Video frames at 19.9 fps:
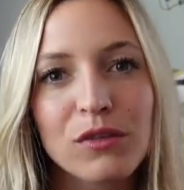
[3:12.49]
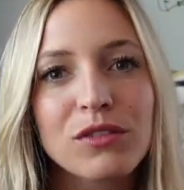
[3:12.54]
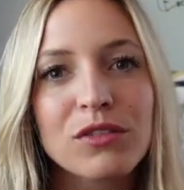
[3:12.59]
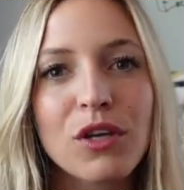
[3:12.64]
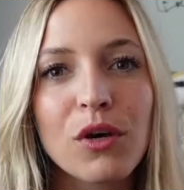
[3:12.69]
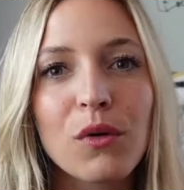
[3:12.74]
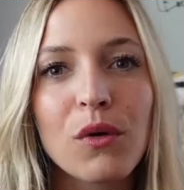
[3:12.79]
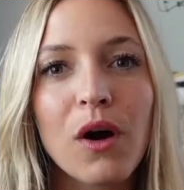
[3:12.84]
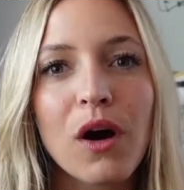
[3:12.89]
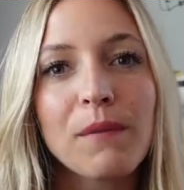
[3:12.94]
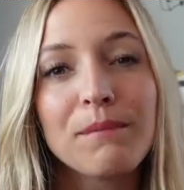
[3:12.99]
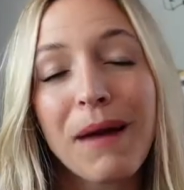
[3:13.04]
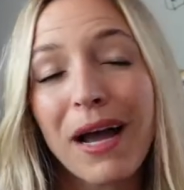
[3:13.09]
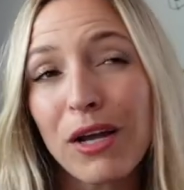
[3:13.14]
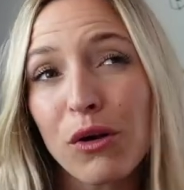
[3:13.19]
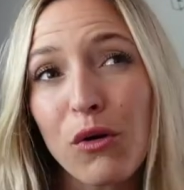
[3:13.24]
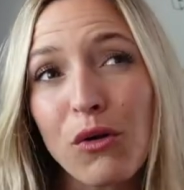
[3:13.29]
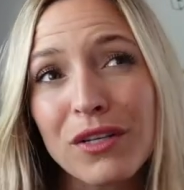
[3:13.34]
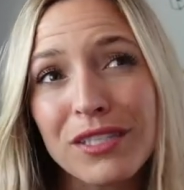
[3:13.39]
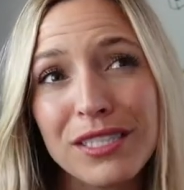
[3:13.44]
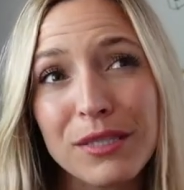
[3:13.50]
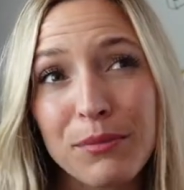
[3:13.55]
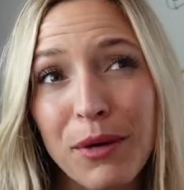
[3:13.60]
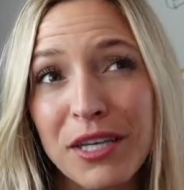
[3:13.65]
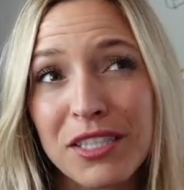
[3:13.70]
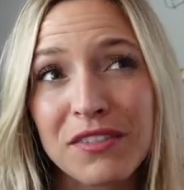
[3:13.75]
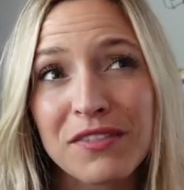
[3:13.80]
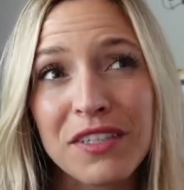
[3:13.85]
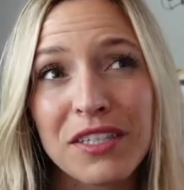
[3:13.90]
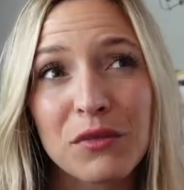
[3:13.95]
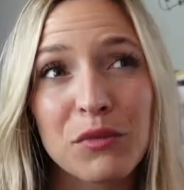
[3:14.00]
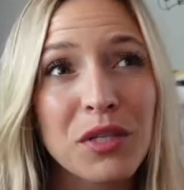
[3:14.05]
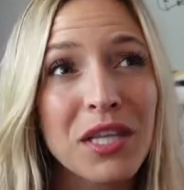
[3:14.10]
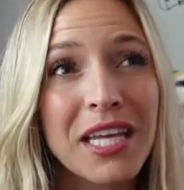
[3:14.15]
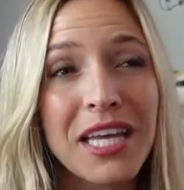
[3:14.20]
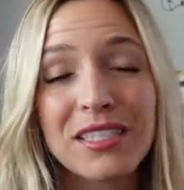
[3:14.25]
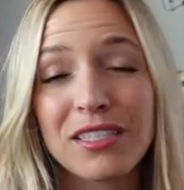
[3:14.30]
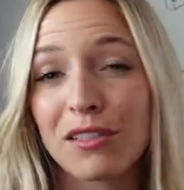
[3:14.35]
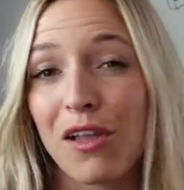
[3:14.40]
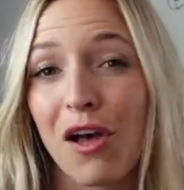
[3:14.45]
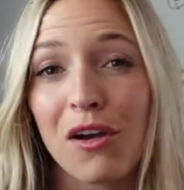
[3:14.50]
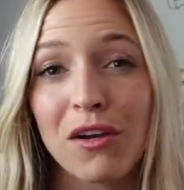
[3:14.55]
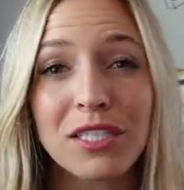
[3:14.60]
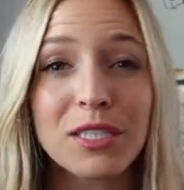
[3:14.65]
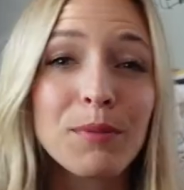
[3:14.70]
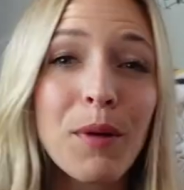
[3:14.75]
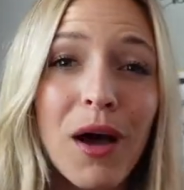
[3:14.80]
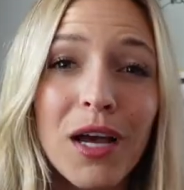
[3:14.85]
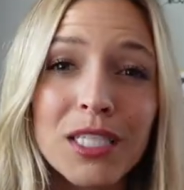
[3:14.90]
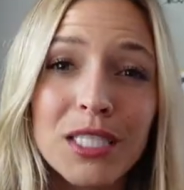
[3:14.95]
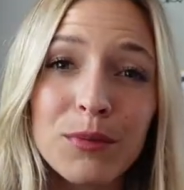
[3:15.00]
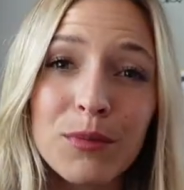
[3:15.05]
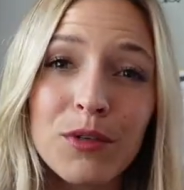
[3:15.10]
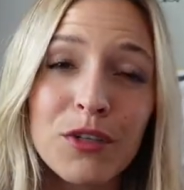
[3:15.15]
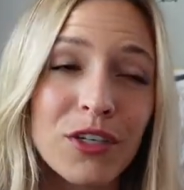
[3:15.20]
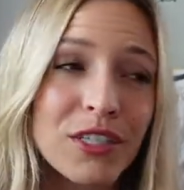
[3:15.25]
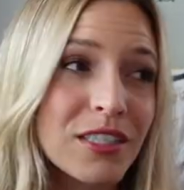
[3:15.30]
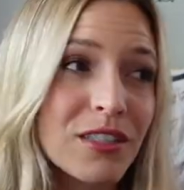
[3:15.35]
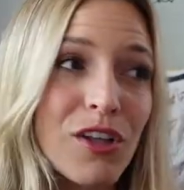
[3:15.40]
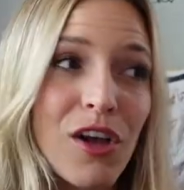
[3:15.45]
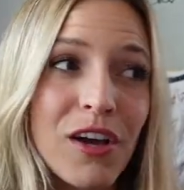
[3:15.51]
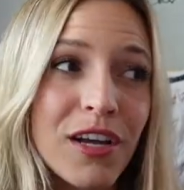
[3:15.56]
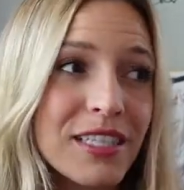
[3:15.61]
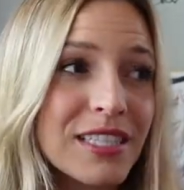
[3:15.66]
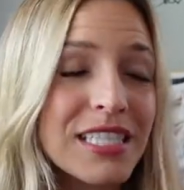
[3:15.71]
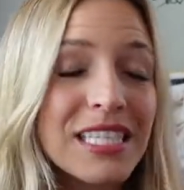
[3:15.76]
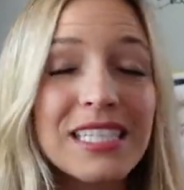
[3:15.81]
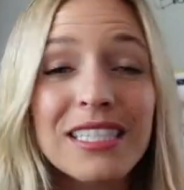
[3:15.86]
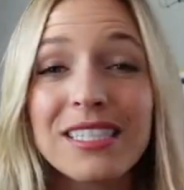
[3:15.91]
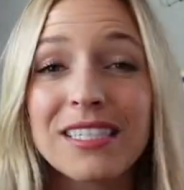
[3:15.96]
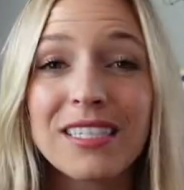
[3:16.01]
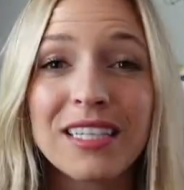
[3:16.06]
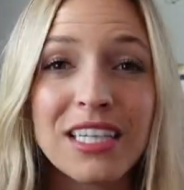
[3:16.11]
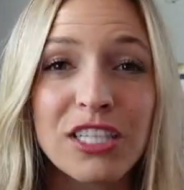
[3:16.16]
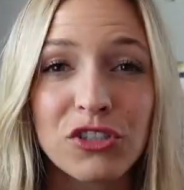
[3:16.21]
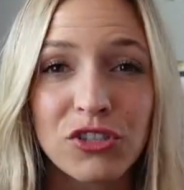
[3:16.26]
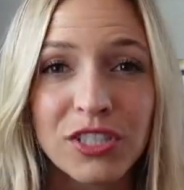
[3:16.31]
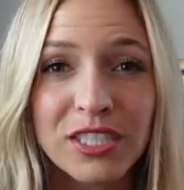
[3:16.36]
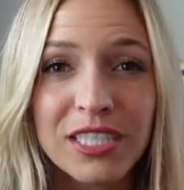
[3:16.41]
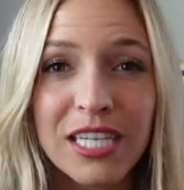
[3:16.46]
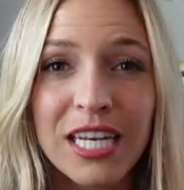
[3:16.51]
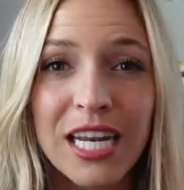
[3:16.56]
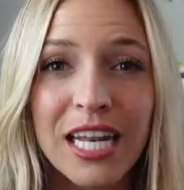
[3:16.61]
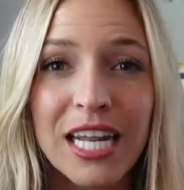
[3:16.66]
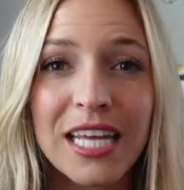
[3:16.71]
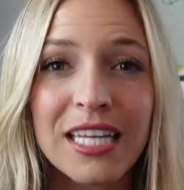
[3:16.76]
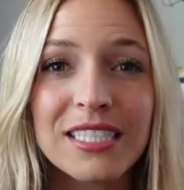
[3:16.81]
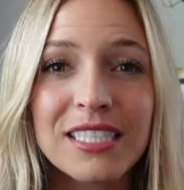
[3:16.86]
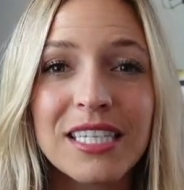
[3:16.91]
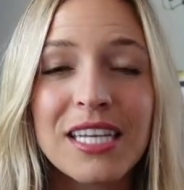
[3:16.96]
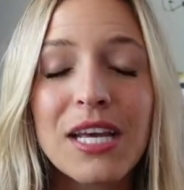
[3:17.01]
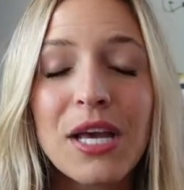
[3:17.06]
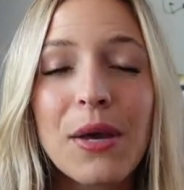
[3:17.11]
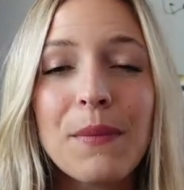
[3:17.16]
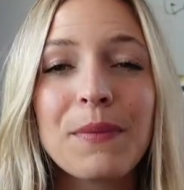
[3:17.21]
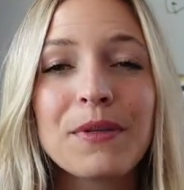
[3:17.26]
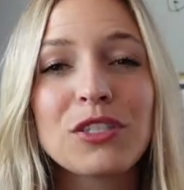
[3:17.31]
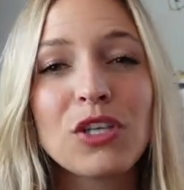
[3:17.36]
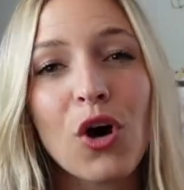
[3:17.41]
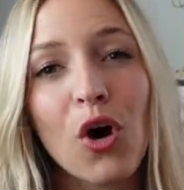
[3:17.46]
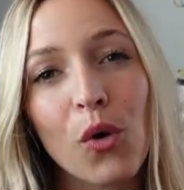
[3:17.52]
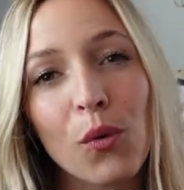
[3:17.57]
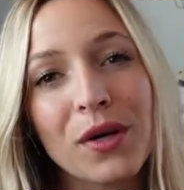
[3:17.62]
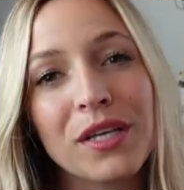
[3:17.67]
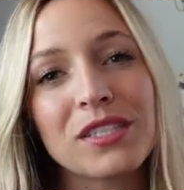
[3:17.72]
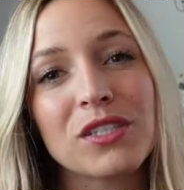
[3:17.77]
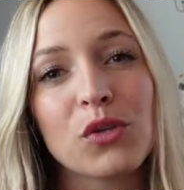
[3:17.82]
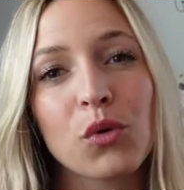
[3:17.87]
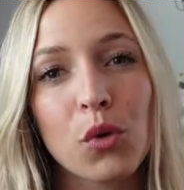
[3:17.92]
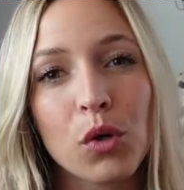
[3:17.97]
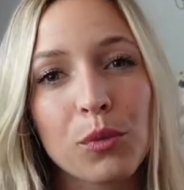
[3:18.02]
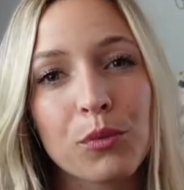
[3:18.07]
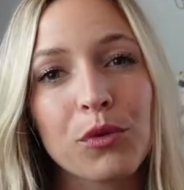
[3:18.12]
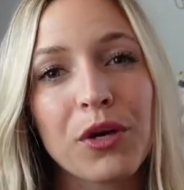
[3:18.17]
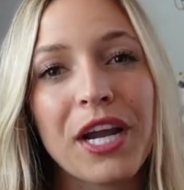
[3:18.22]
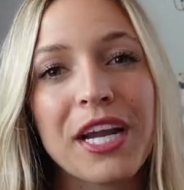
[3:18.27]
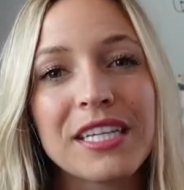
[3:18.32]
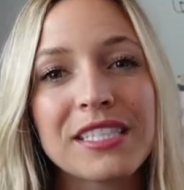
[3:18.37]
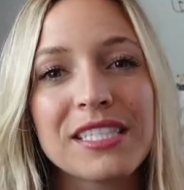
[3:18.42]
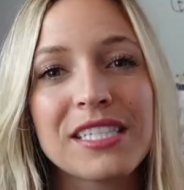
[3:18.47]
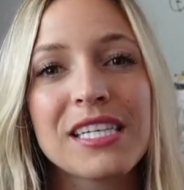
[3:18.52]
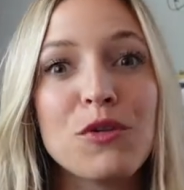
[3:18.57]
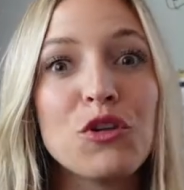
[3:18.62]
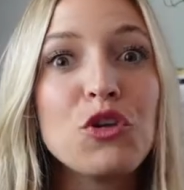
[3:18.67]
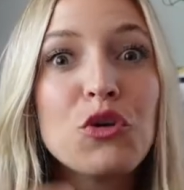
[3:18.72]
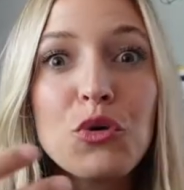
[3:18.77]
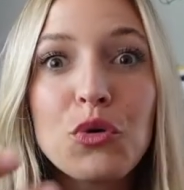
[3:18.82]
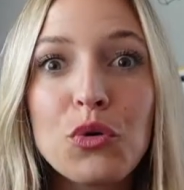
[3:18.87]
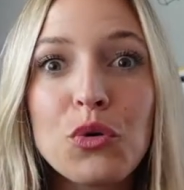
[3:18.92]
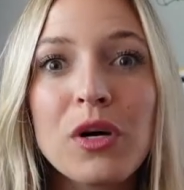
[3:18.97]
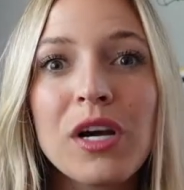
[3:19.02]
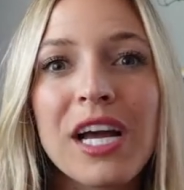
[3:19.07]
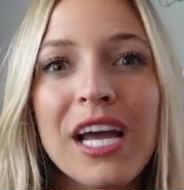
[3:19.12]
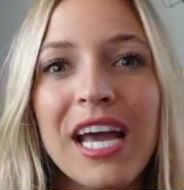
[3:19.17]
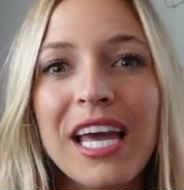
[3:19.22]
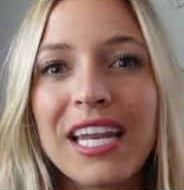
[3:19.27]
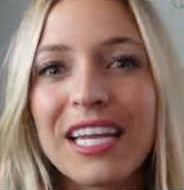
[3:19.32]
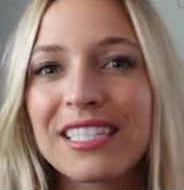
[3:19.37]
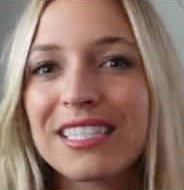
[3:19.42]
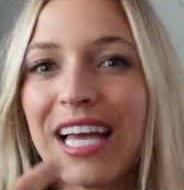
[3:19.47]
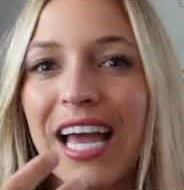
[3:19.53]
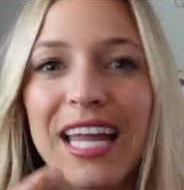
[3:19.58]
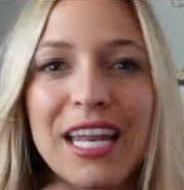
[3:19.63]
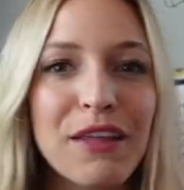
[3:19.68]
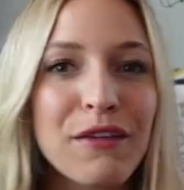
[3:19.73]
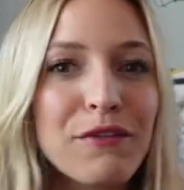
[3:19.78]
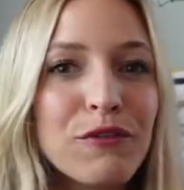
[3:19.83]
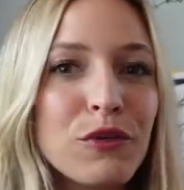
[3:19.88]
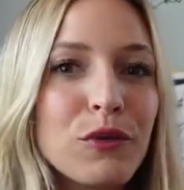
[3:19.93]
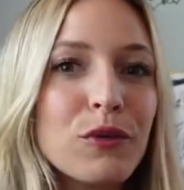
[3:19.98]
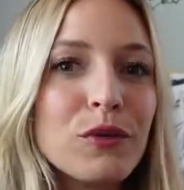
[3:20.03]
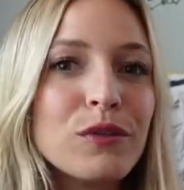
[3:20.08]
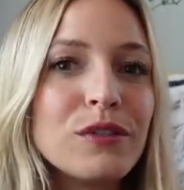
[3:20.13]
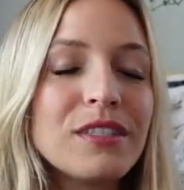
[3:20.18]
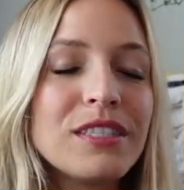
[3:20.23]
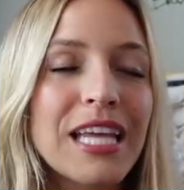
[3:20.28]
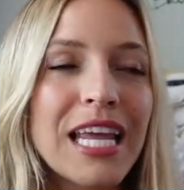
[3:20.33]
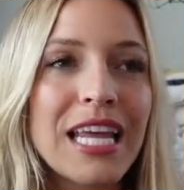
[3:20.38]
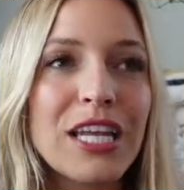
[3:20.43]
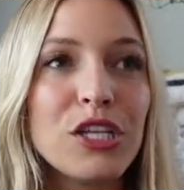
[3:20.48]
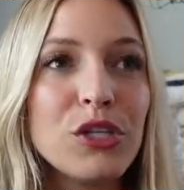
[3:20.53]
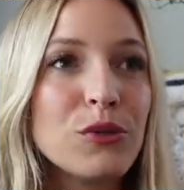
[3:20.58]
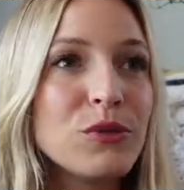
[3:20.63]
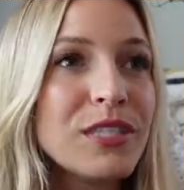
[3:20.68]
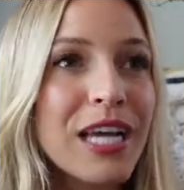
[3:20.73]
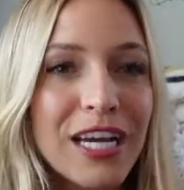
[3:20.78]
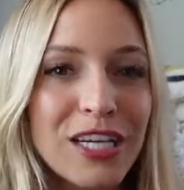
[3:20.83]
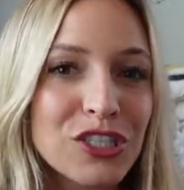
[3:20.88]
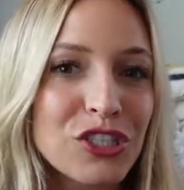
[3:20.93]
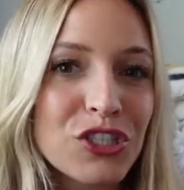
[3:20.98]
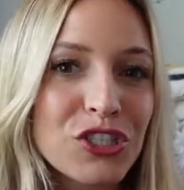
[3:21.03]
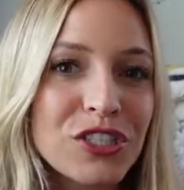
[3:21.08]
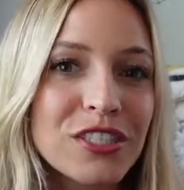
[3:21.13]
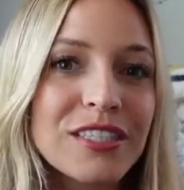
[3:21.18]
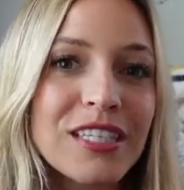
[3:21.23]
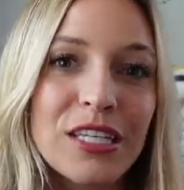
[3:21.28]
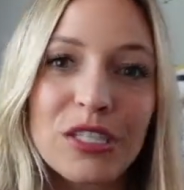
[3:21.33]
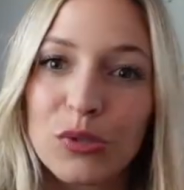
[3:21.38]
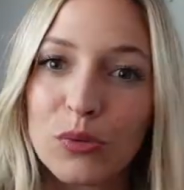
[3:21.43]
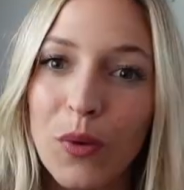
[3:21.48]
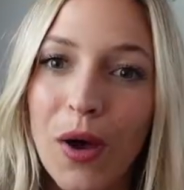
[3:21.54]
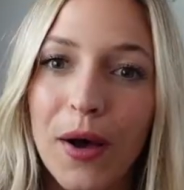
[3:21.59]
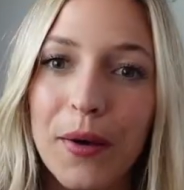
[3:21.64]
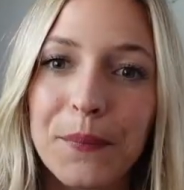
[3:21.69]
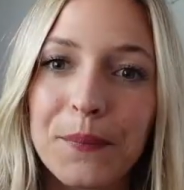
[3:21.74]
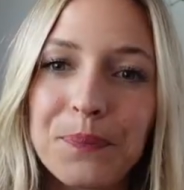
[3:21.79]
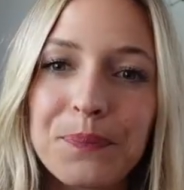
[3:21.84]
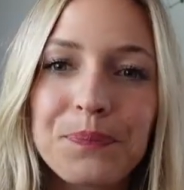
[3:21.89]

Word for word: So my goal is to breastfeed really as long as possible or as long as he's still interested in it, but to always incorporate new and exciting foods and new textures as well.